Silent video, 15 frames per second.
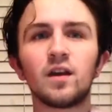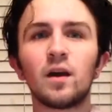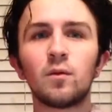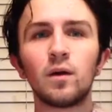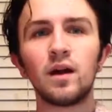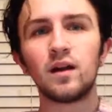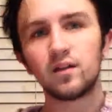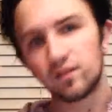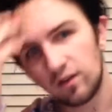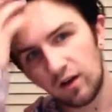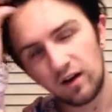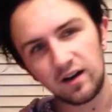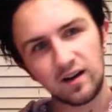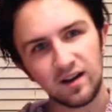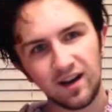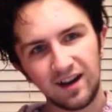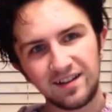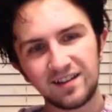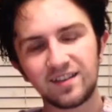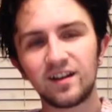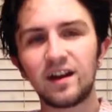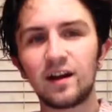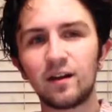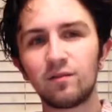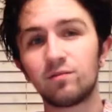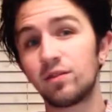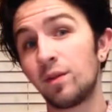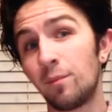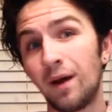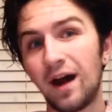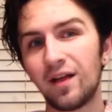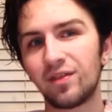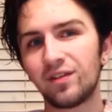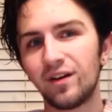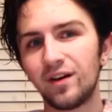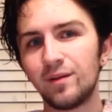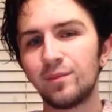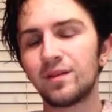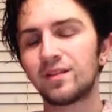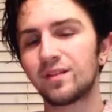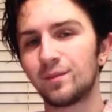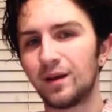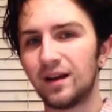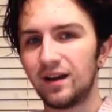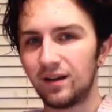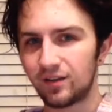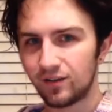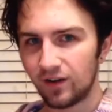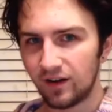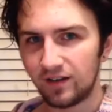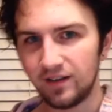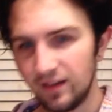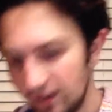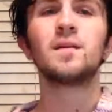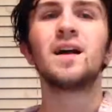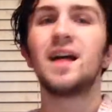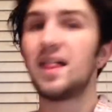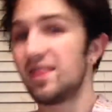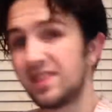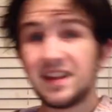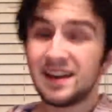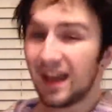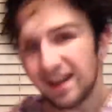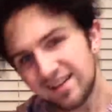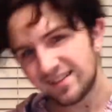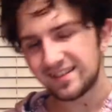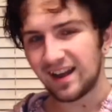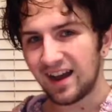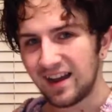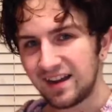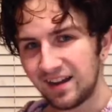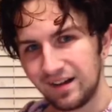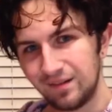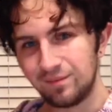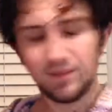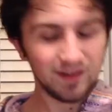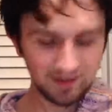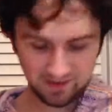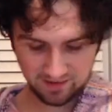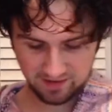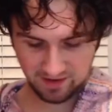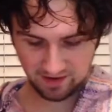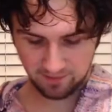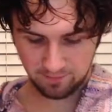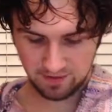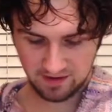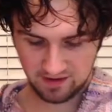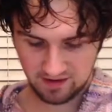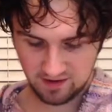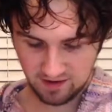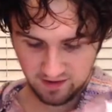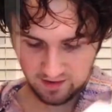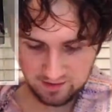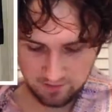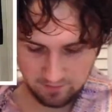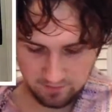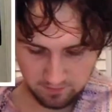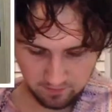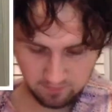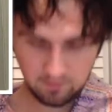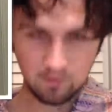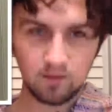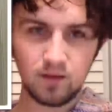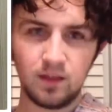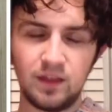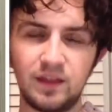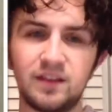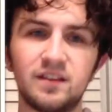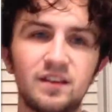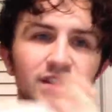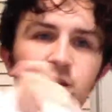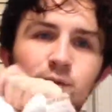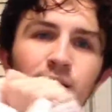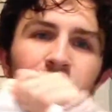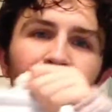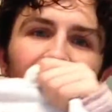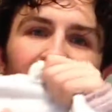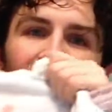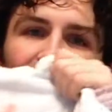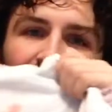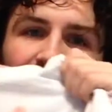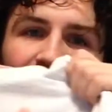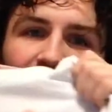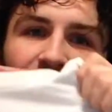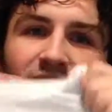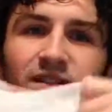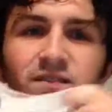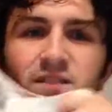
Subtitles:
I wear. Sorry, I just got out of the bathtub, so my hair is crazy. The next item is gonna be this USA t-shirt